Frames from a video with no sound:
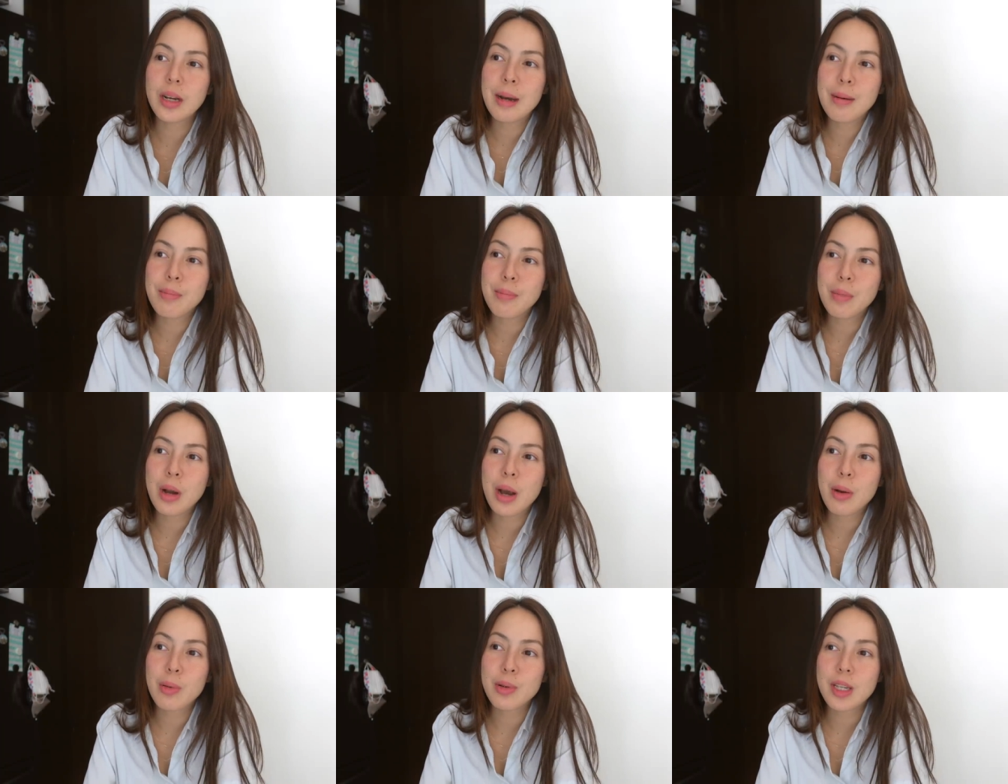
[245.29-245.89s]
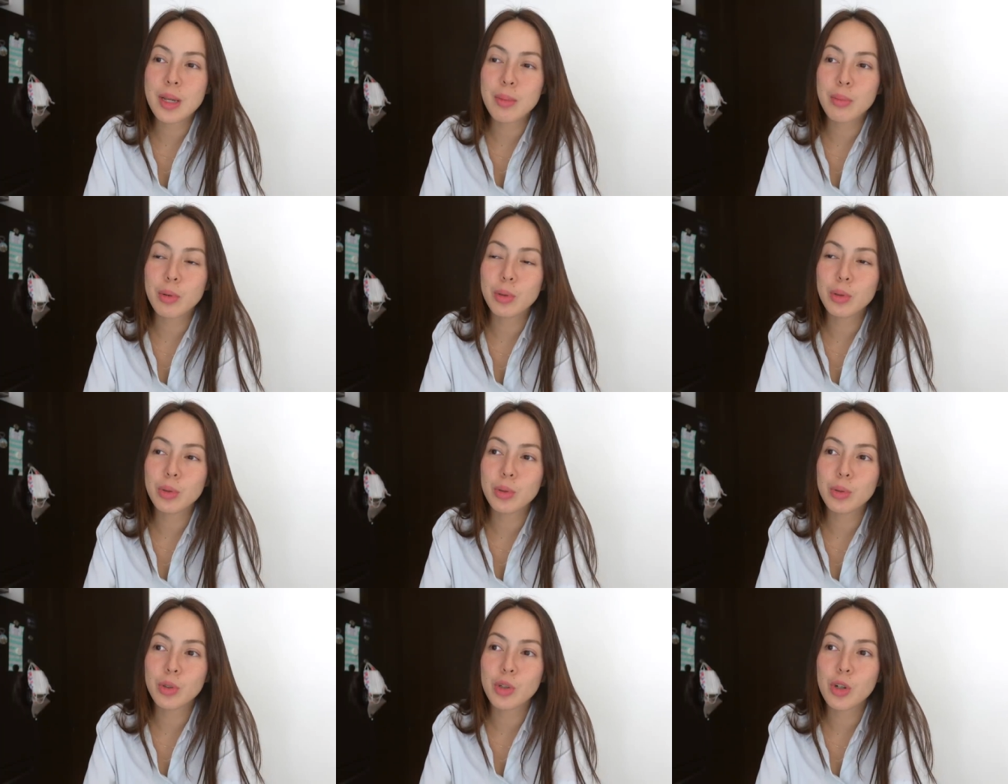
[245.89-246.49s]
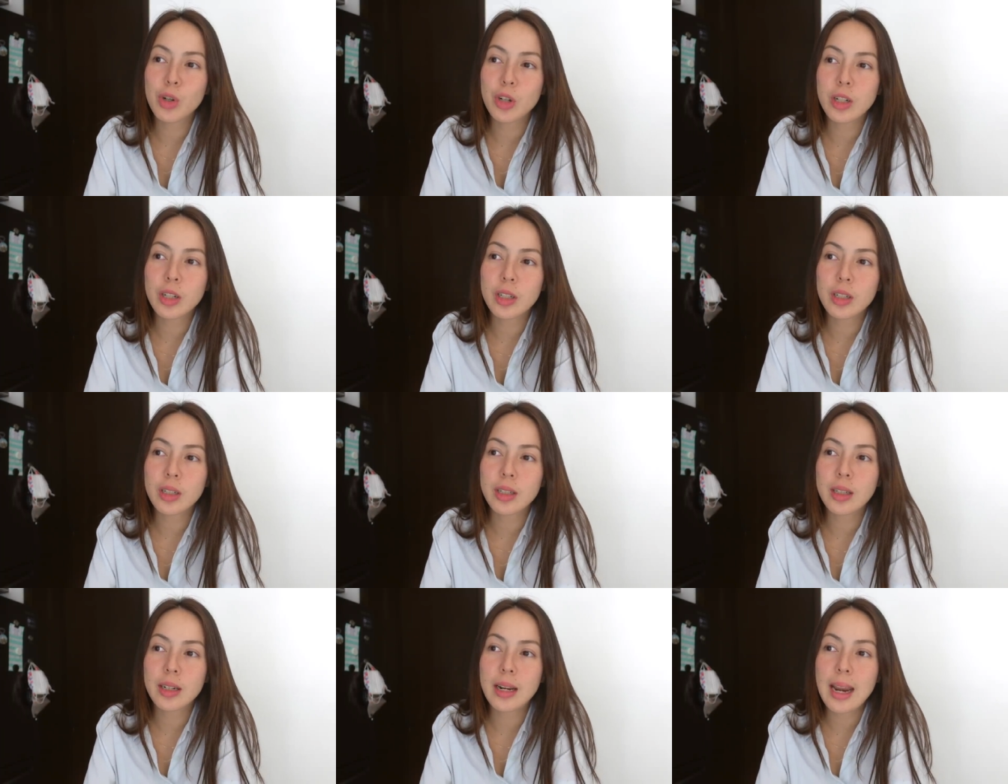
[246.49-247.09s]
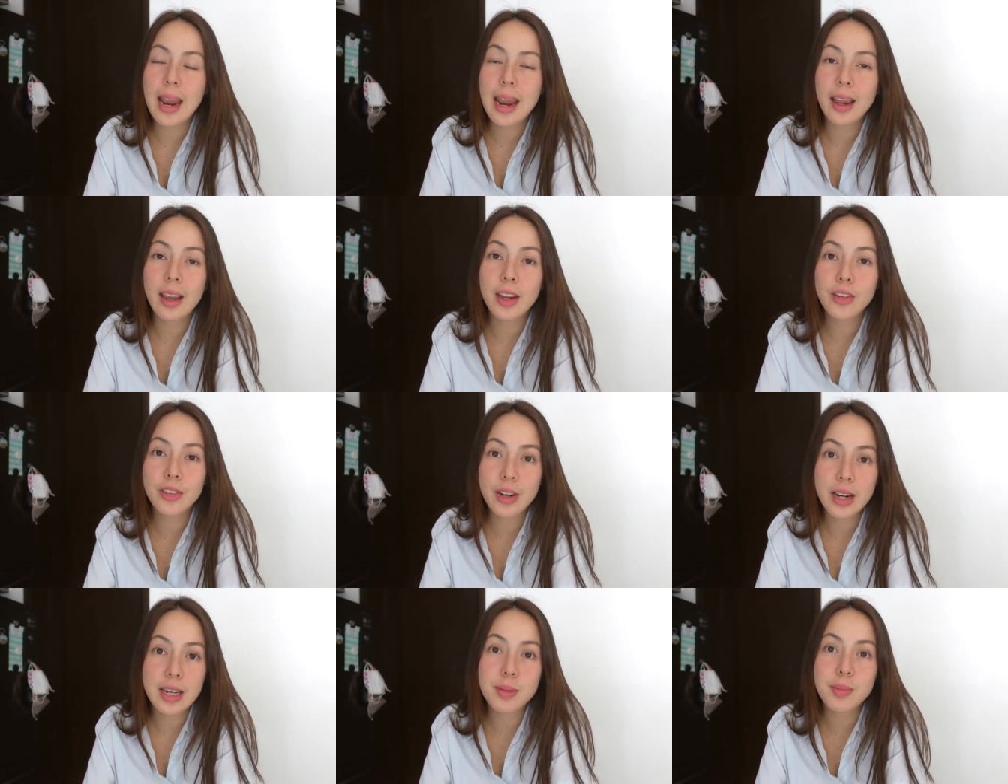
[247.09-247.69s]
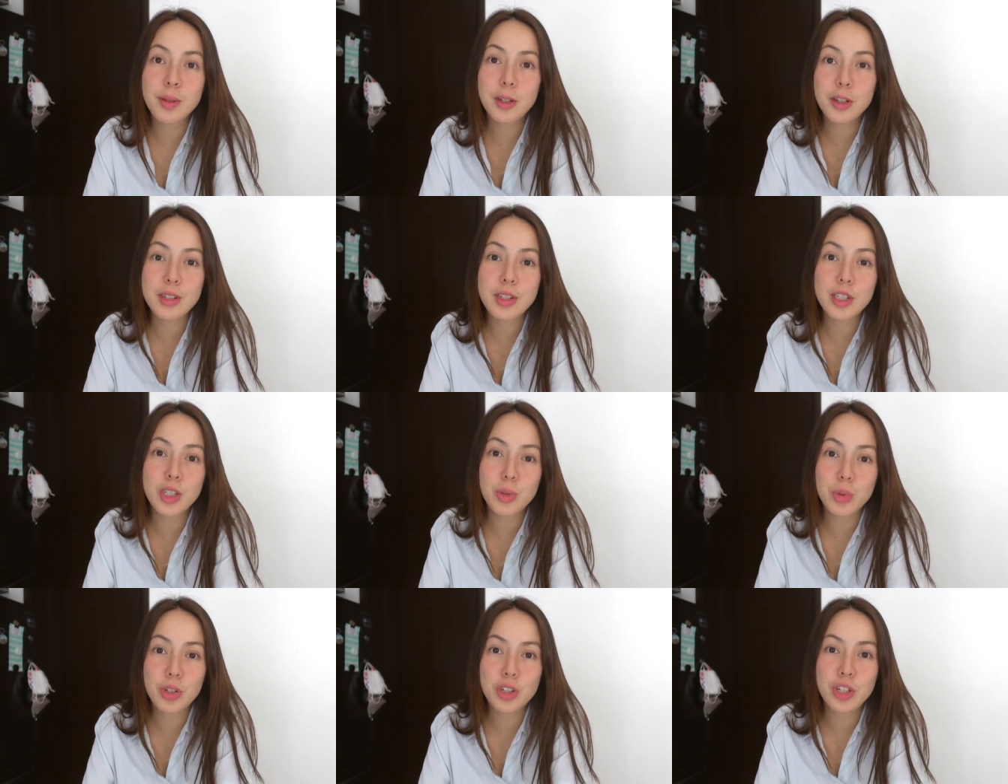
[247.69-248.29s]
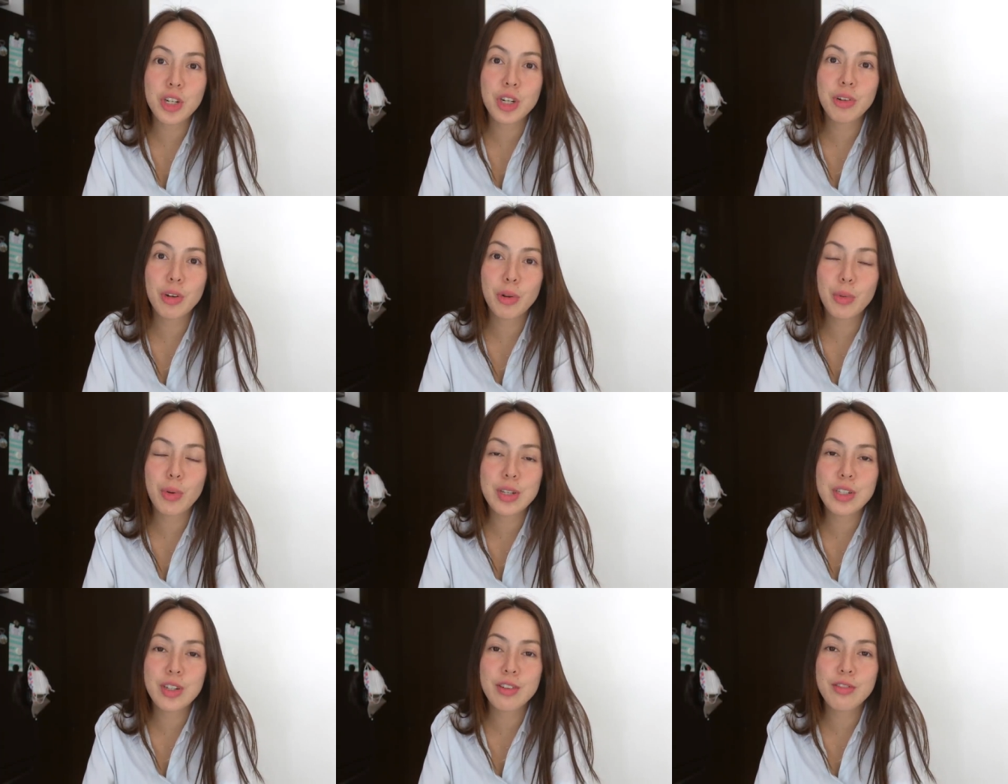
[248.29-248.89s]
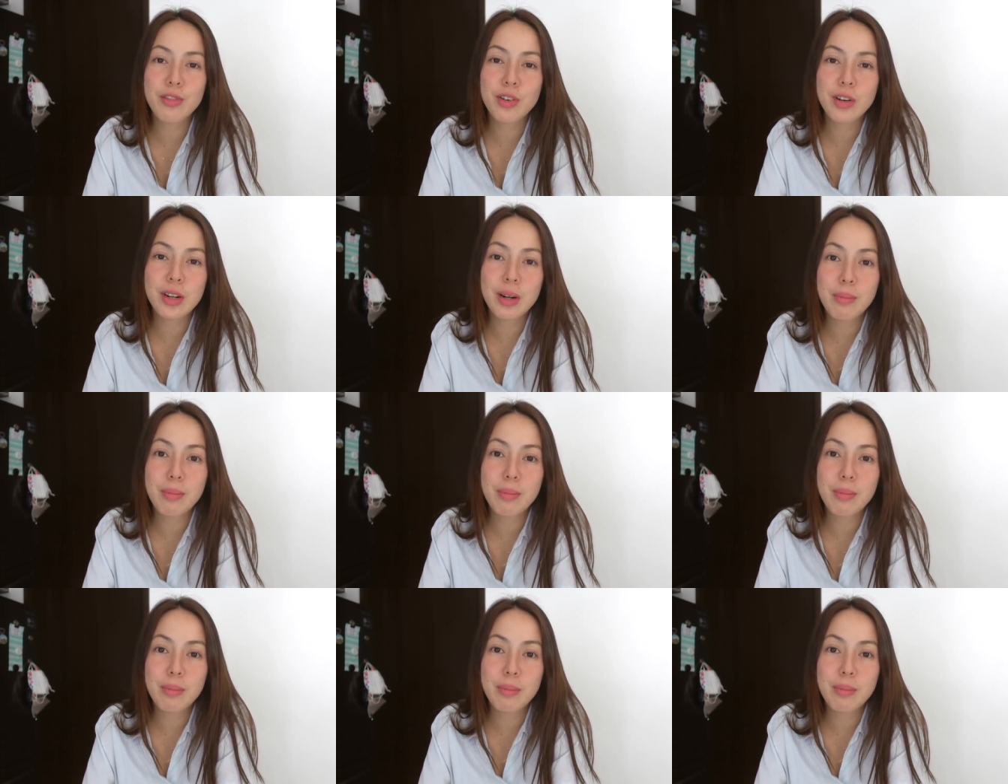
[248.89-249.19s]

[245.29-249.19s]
Um, I was able to cook her egg and rice because that's what she requested for.